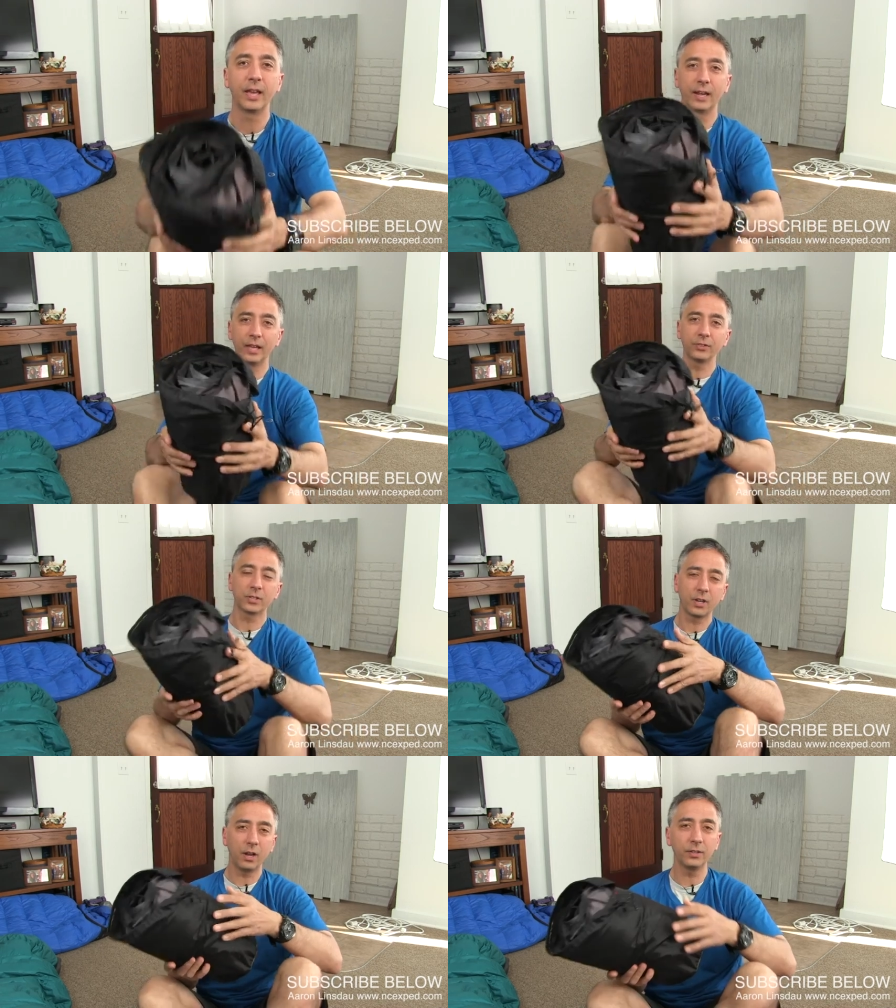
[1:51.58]
And as
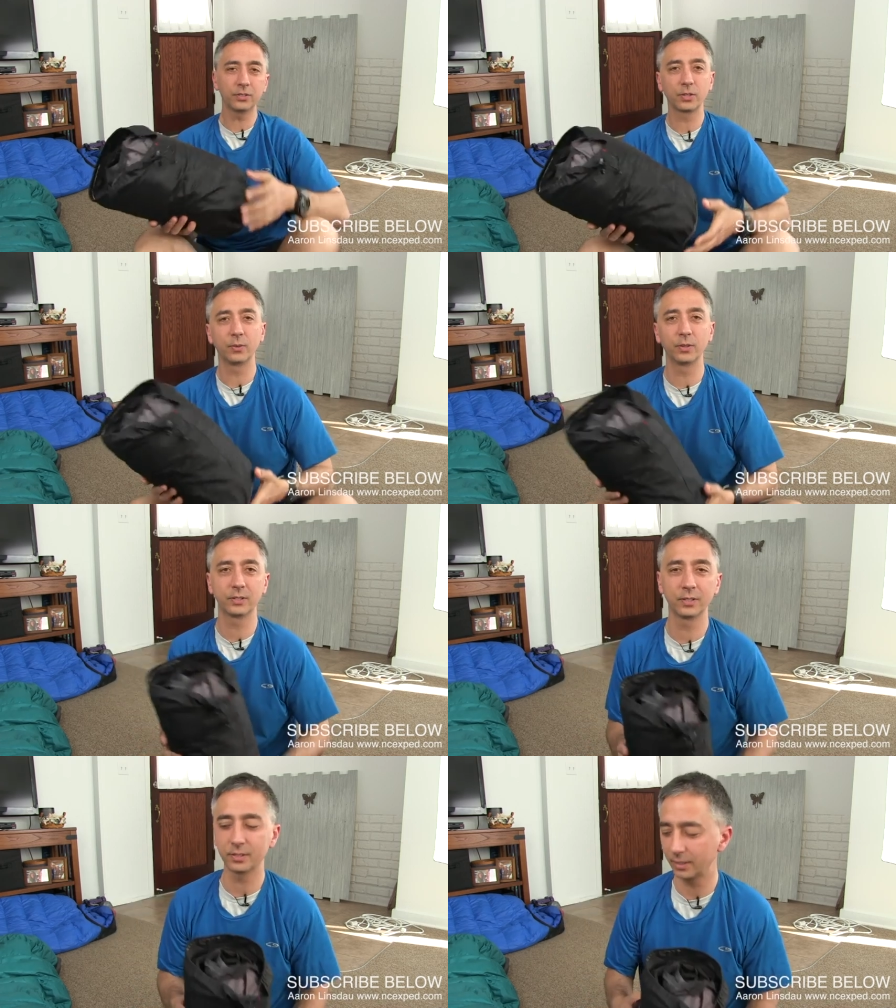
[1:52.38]
a
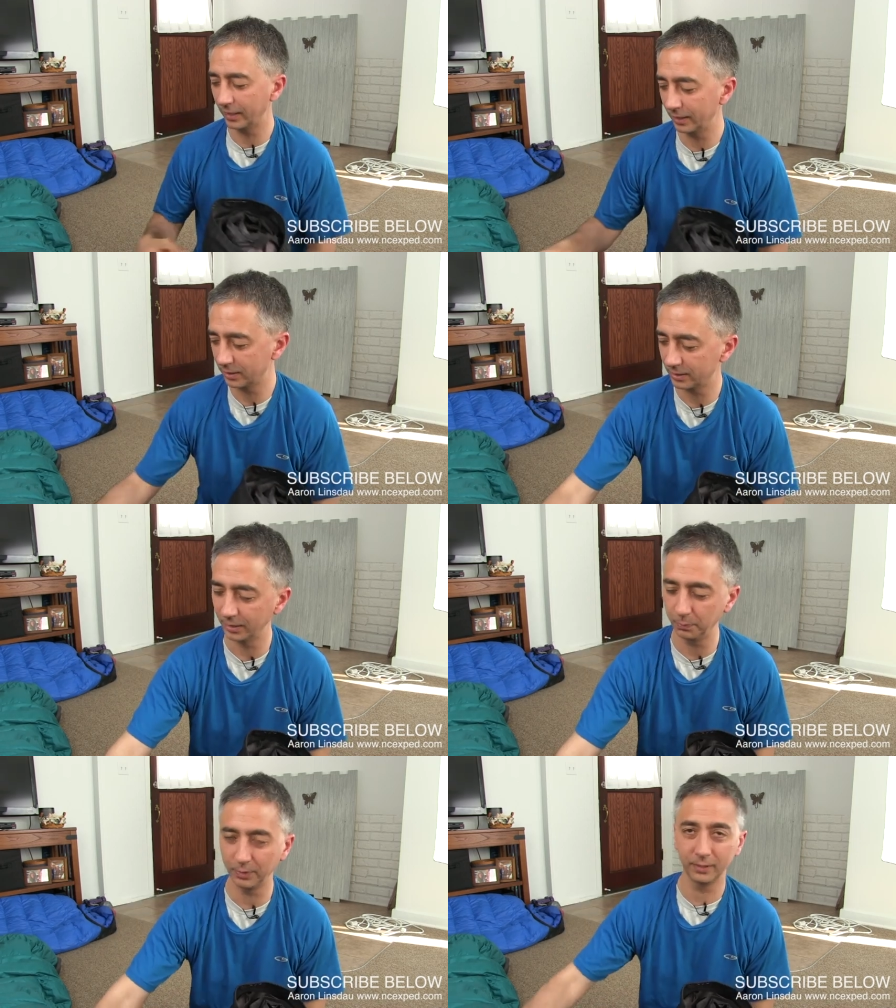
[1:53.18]
consequence, it's like
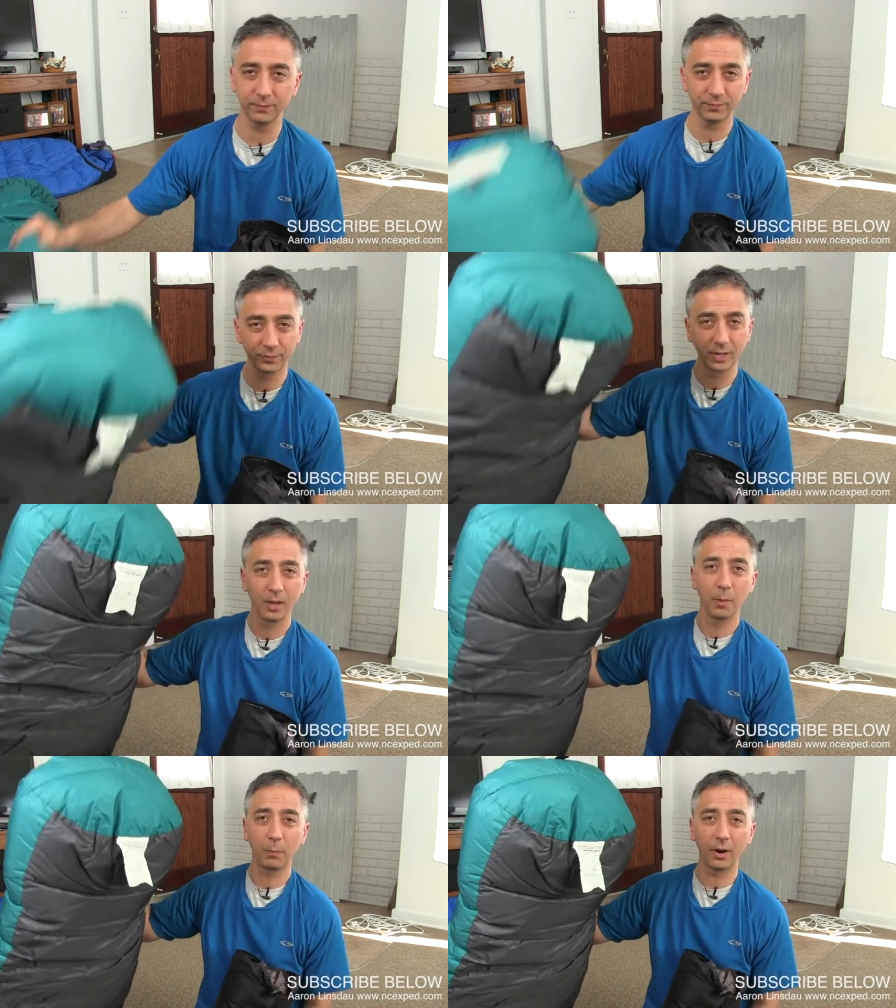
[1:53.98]
sleeping
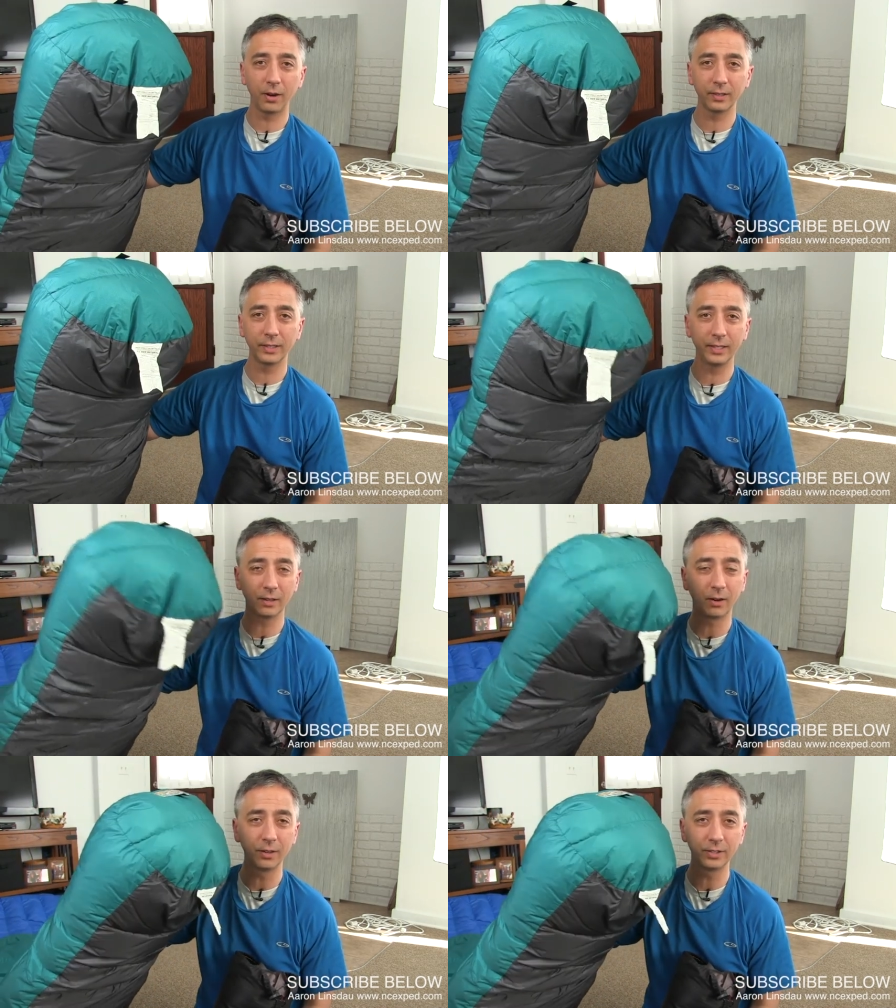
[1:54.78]
partly
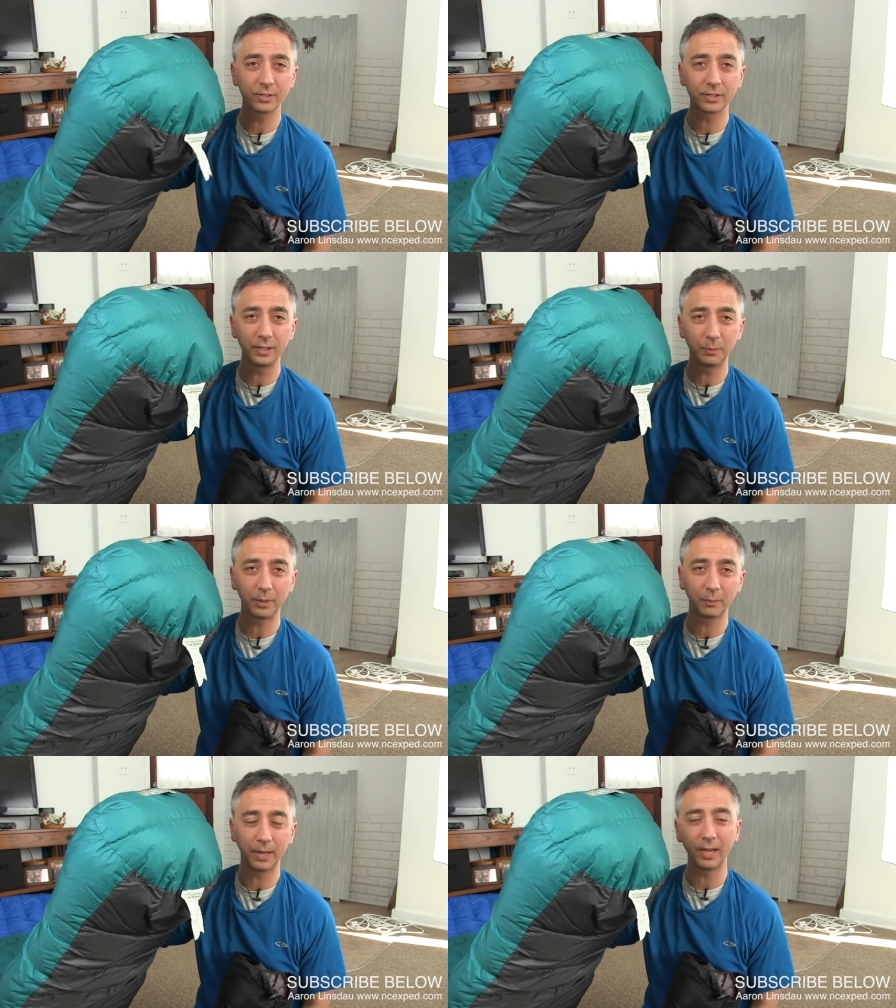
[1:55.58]
on a
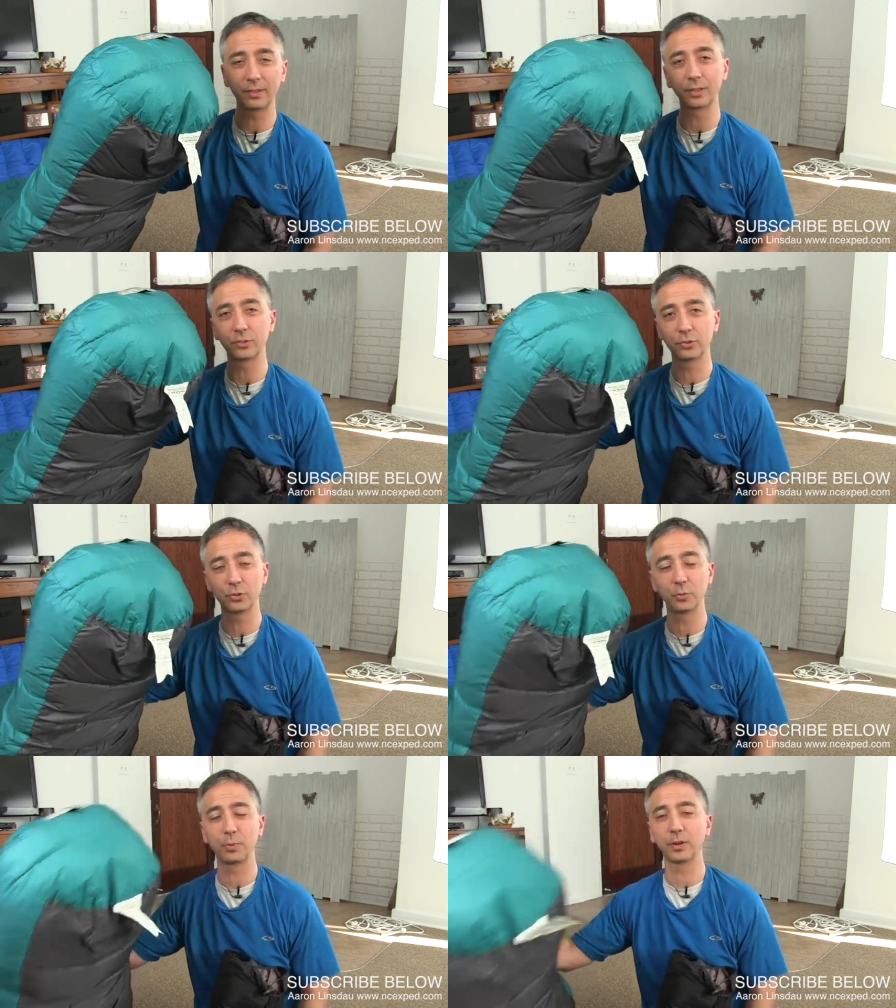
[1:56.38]
sleeping bag that's
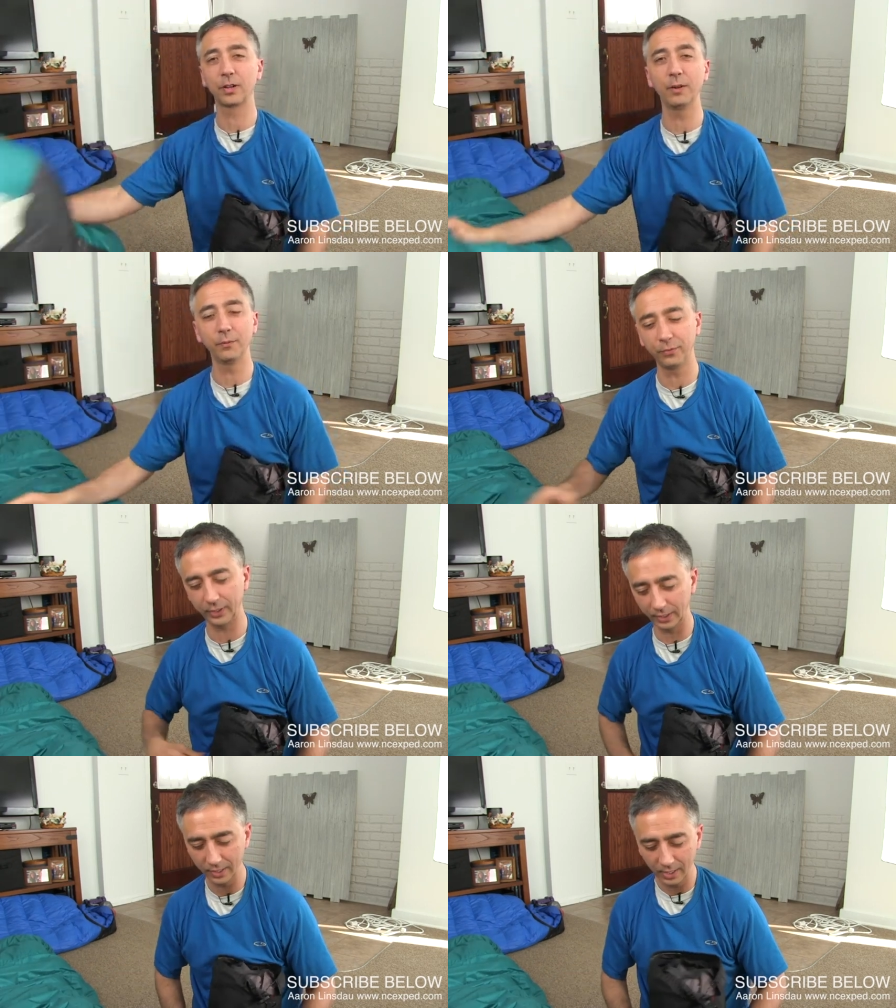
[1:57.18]
super comfy.